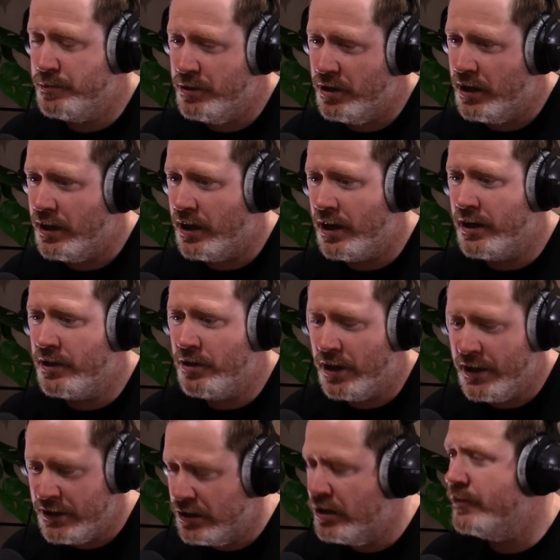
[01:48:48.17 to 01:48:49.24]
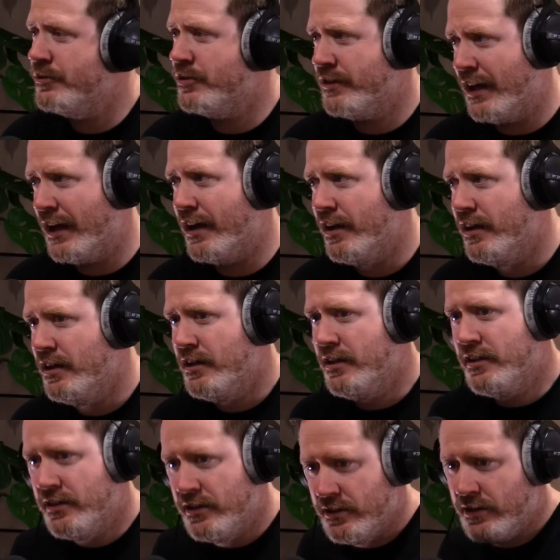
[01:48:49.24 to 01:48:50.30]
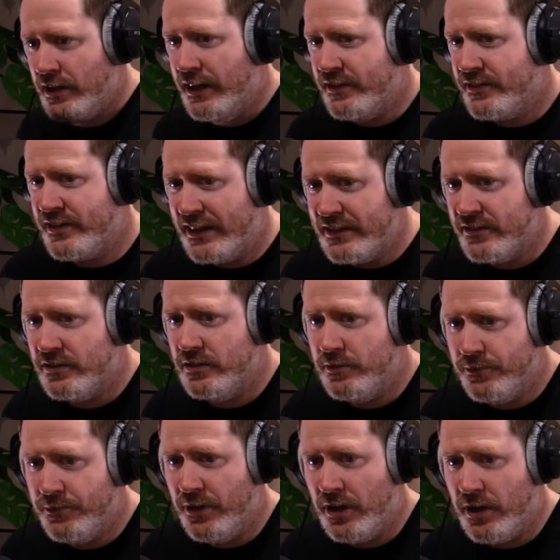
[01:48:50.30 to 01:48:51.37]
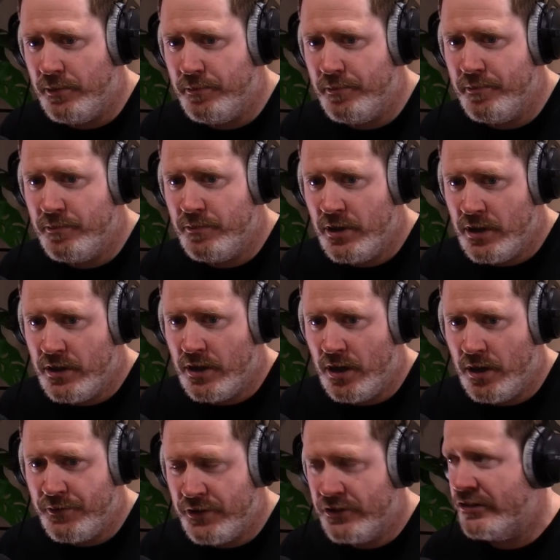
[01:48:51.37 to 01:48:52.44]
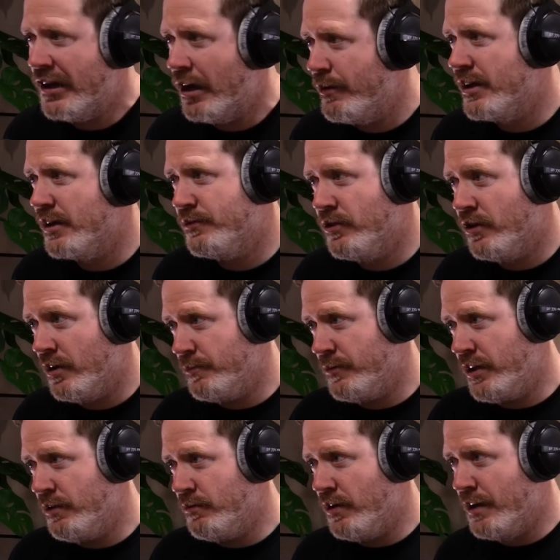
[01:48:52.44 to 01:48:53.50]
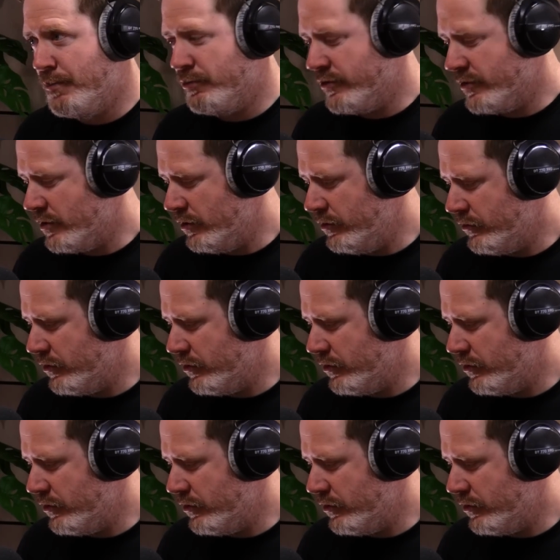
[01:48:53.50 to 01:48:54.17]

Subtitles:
But I loved that sense of the slowing of time that you were able to conjure.